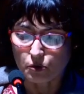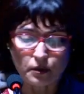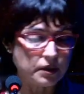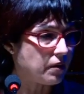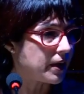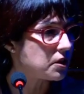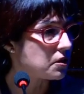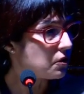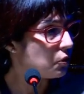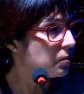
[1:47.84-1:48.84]
I'm going to invite
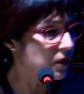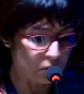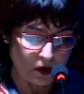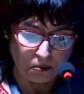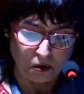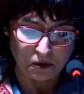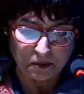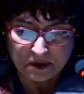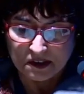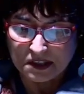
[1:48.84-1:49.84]
Wubin to come on
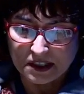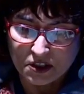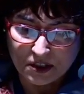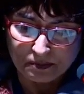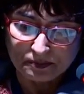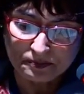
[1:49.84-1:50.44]
stage.